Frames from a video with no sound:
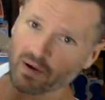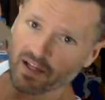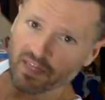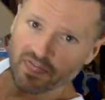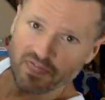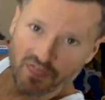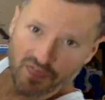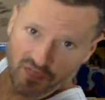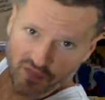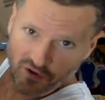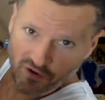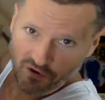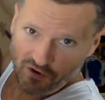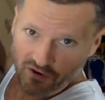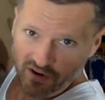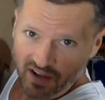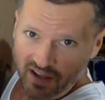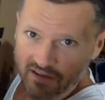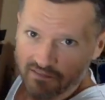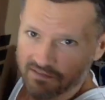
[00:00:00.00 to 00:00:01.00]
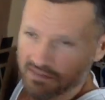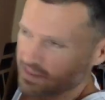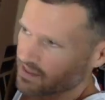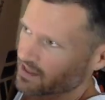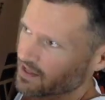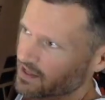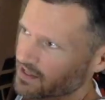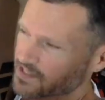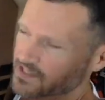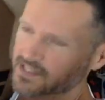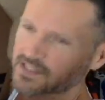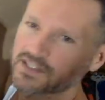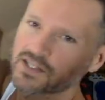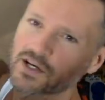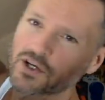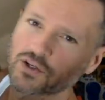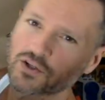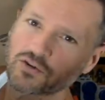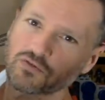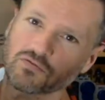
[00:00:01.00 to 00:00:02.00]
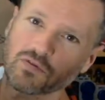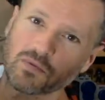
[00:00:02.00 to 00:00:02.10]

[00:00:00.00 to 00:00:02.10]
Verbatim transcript: bought 30 of these to